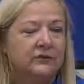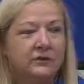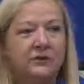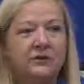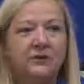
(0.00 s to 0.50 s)

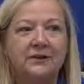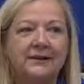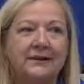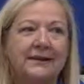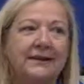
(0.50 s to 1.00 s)
So when you
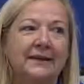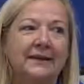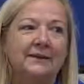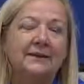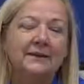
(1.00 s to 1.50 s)
can link
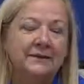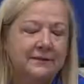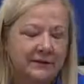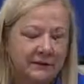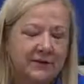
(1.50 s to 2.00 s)
it,
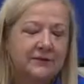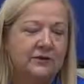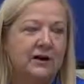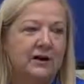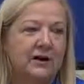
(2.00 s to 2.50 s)
you still get
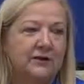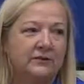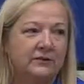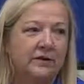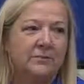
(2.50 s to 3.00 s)

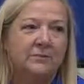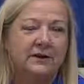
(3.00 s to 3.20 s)
charged,